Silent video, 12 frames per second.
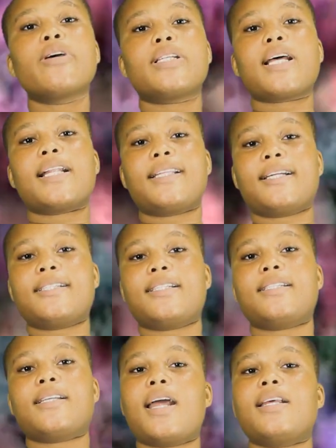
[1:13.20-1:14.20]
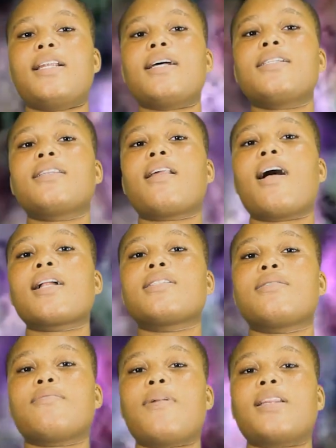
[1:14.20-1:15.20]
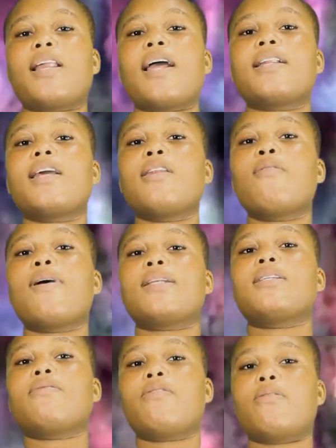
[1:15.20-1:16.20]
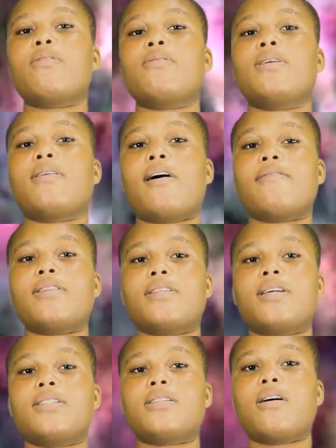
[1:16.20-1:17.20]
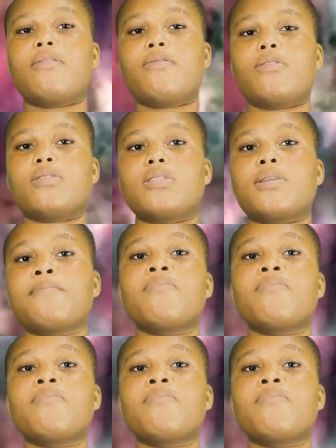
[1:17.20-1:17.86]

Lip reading: know is that it exists, and it doesn't interact with matter in any way except for the gravitational force.